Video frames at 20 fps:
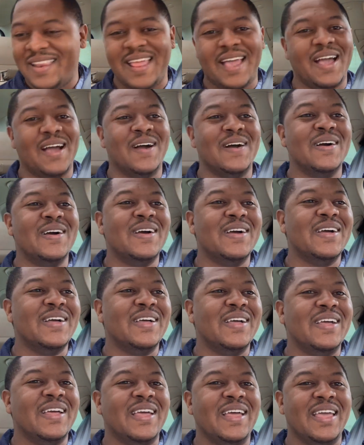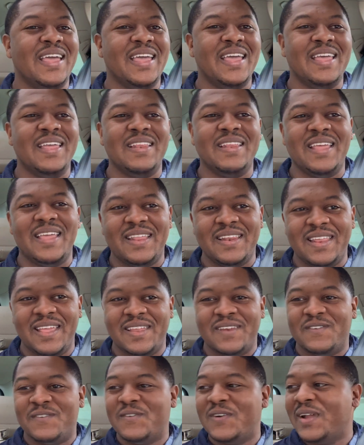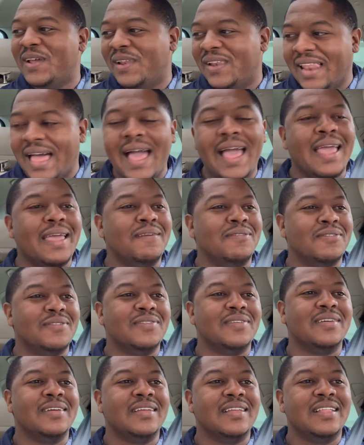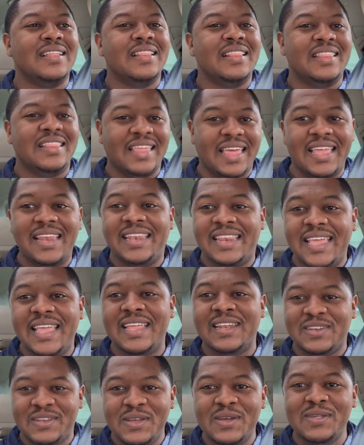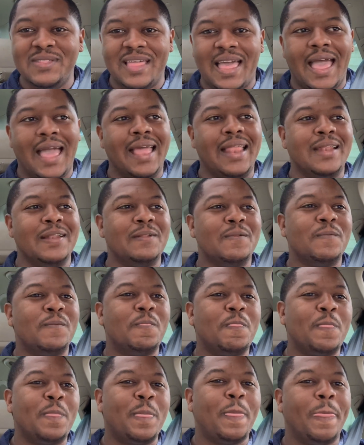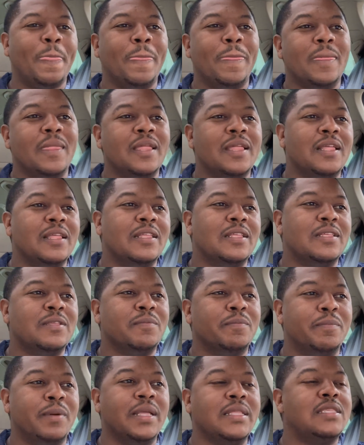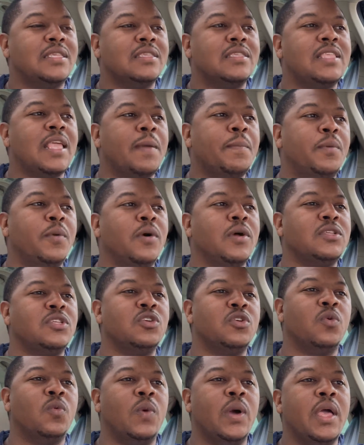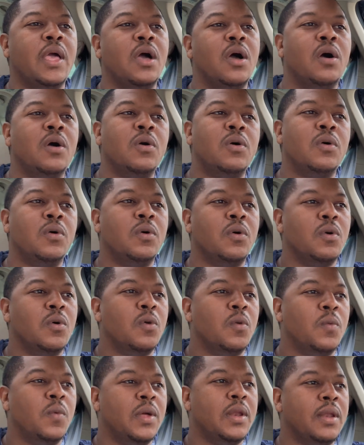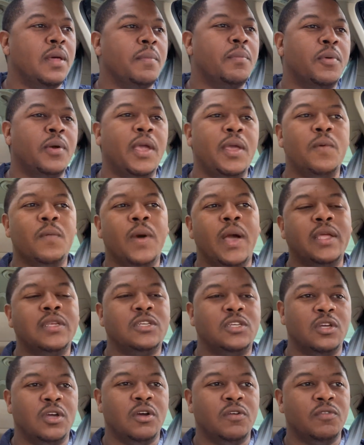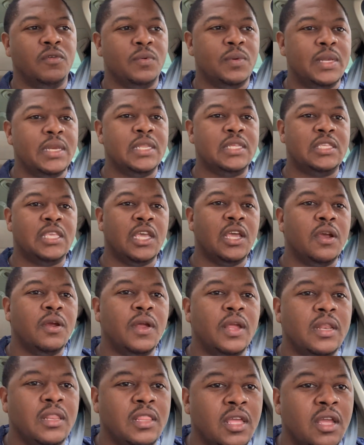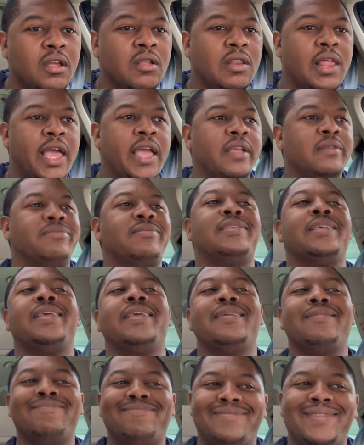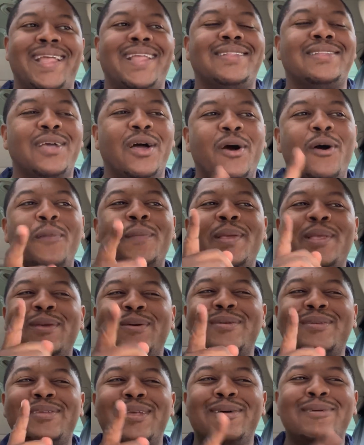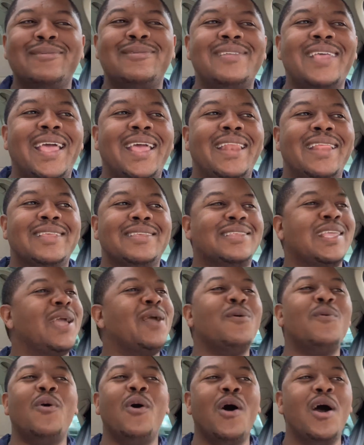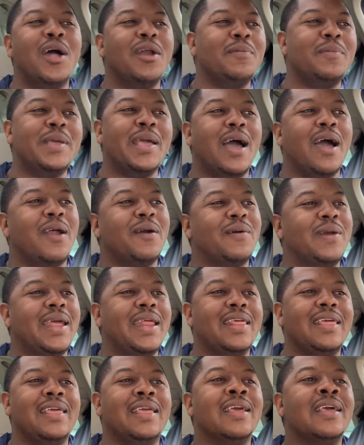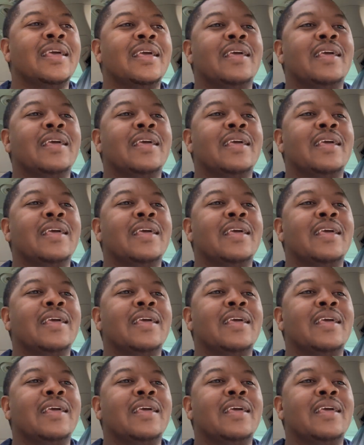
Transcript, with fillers: now, in, in in real life, they did do that. But since they poisoned the well, when a brainwashed Jehovah Witness hear it, they're like, see, they told me you was gonna say this. They warned me already.